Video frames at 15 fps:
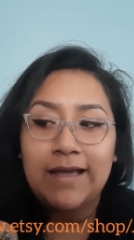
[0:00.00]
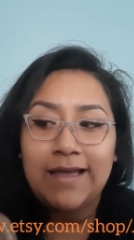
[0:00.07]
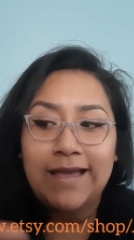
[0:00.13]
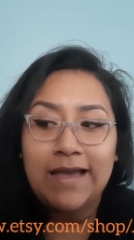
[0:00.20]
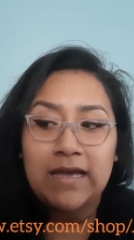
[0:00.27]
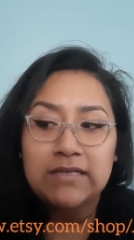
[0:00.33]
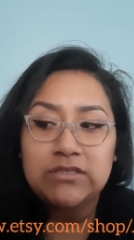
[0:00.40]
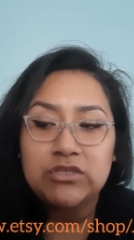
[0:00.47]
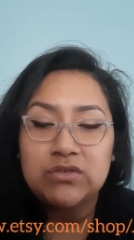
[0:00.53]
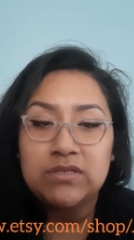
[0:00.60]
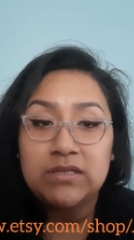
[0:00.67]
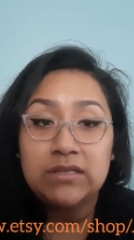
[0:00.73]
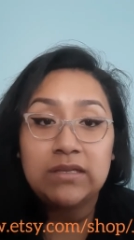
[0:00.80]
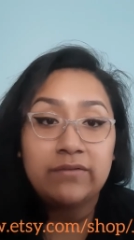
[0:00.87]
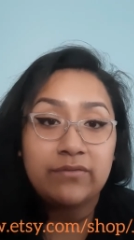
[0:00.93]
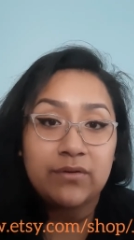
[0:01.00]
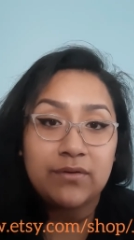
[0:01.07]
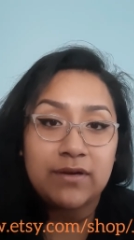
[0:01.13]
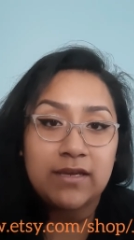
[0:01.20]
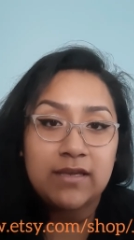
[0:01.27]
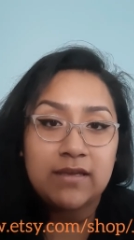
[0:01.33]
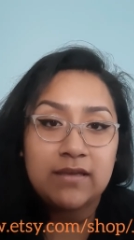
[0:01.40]
I had to deliver
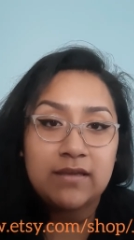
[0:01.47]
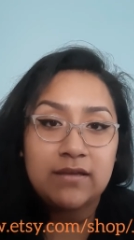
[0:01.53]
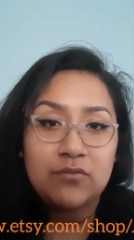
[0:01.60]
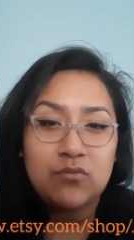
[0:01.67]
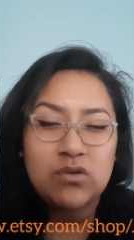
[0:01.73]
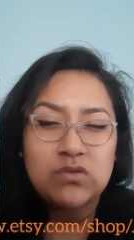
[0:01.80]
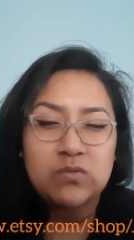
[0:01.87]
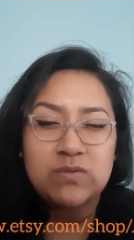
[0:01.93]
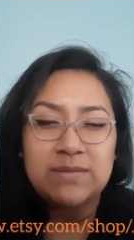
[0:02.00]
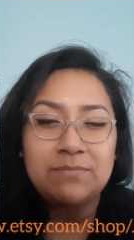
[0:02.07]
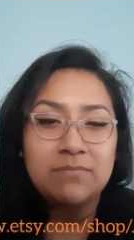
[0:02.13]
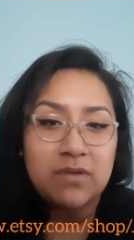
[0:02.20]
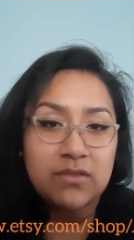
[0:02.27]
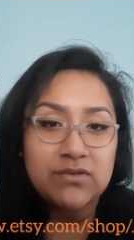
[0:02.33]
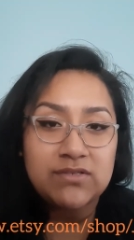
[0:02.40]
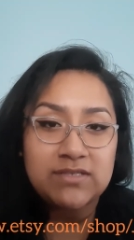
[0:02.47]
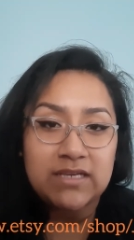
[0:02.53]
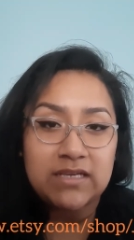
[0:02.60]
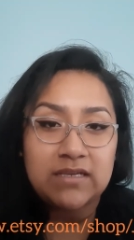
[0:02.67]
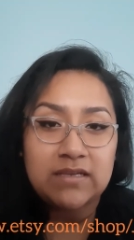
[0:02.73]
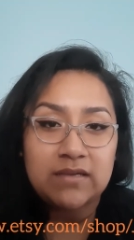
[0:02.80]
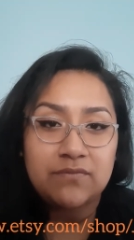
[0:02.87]
it, which was a Mother's Day
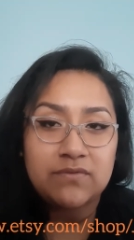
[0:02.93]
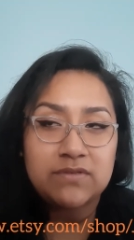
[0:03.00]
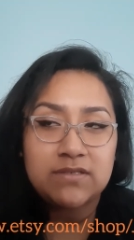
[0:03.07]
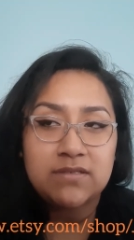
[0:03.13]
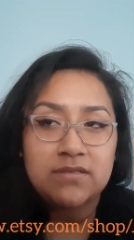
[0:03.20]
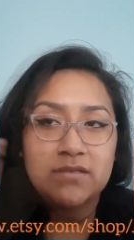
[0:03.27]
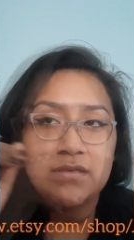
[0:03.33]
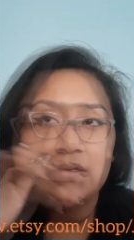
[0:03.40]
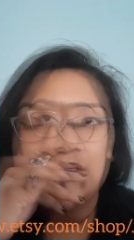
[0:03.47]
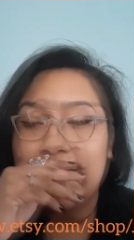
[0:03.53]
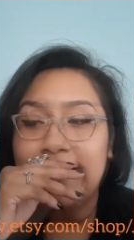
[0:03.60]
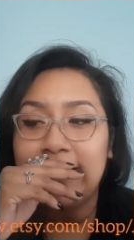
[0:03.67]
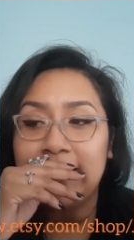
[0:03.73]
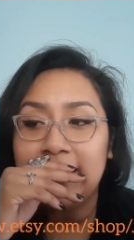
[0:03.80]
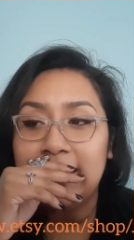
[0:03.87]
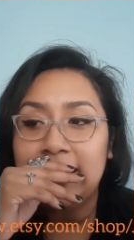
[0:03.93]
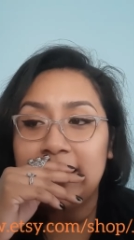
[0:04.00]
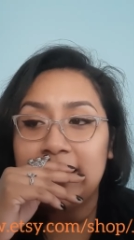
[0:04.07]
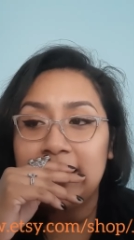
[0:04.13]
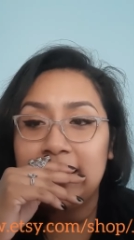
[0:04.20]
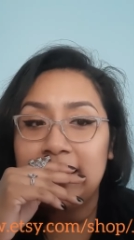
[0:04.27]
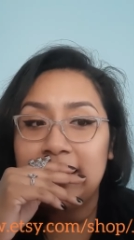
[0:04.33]
gift. I
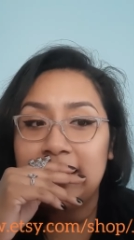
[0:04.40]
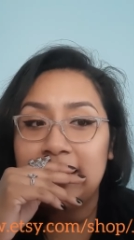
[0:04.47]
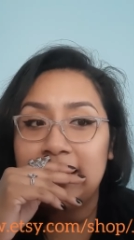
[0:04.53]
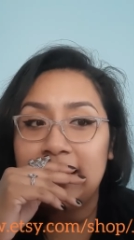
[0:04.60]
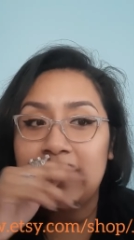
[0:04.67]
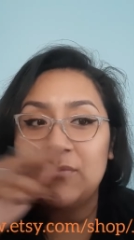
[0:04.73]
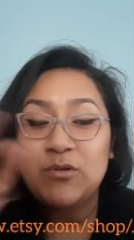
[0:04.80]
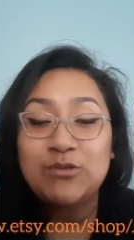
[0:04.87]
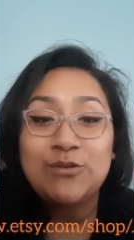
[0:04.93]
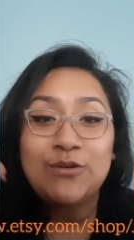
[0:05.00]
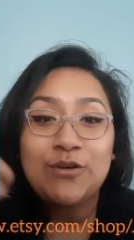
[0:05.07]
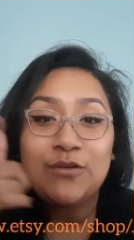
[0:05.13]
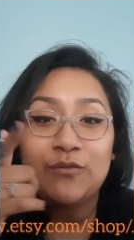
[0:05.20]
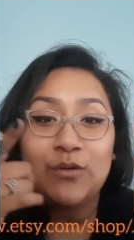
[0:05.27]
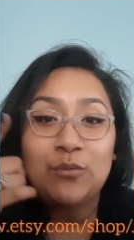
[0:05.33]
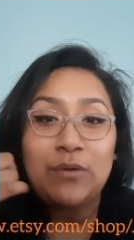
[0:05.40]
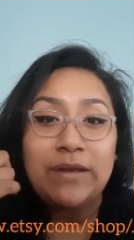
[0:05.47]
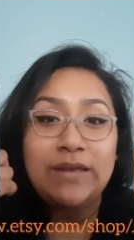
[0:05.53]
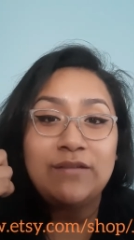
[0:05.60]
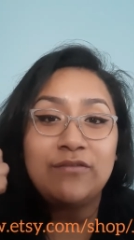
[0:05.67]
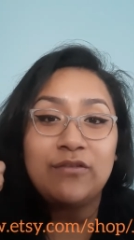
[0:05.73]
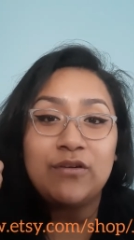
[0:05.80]
am also currently
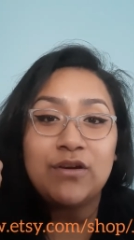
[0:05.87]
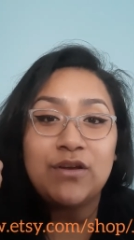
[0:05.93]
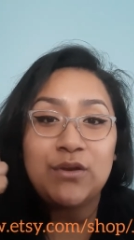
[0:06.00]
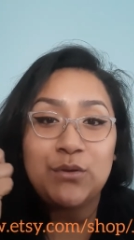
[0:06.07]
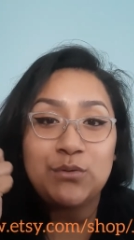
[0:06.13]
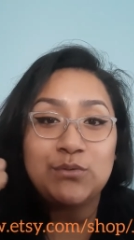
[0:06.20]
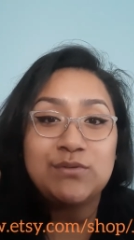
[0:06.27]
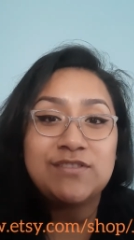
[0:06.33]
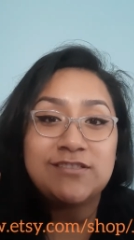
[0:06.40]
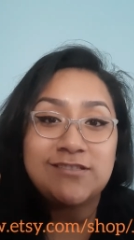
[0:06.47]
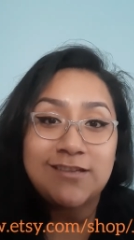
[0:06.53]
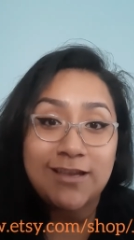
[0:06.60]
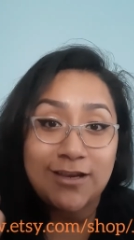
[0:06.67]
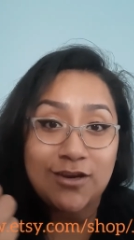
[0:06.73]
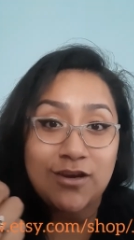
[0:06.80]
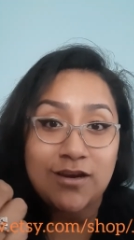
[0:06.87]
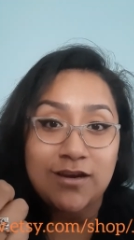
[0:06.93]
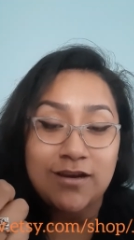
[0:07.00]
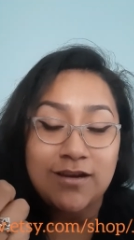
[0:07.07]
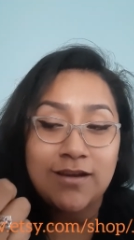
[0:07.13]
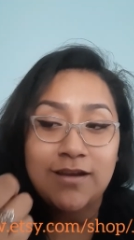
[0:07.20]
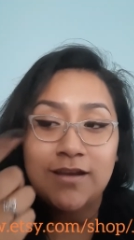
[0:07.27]
waiting for a new
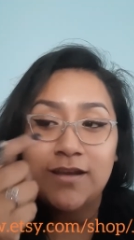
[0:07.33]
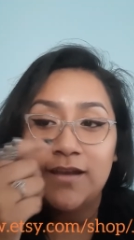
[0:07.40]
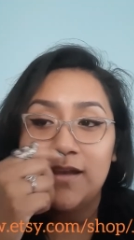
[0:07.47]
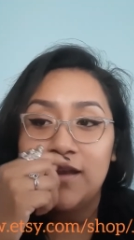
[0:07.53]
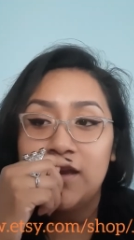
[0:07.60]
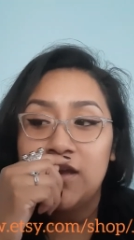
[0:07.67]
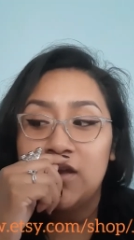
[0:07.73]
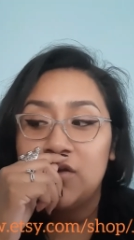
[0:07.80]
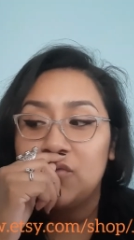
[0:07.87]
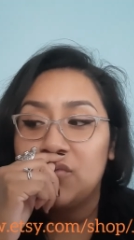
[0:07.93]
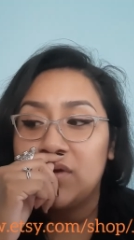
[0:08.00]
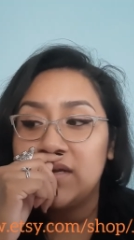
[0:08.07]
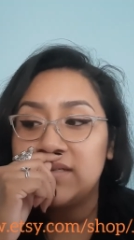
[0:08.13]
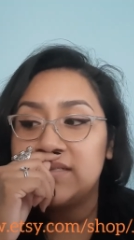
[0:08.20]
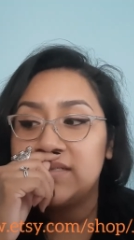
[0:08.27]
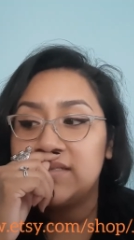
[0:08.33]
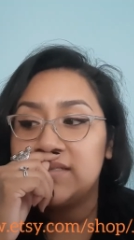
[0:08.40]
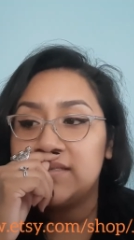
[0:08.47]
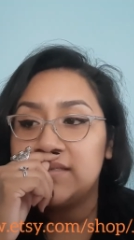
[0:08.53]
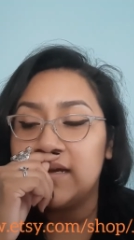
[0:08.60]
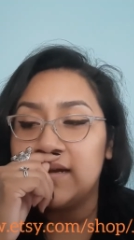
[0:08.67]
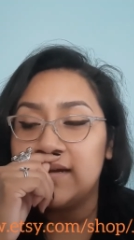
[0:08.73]
sticker,
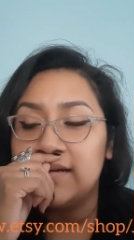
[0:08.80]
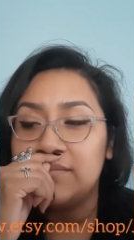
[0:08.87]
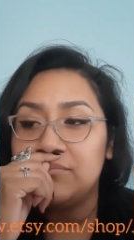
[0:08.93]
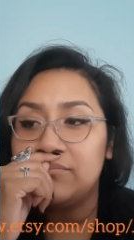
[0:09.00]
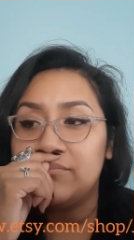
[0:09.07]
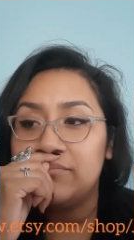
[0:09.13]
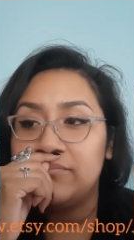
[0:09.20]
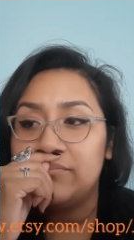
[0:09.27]
which um,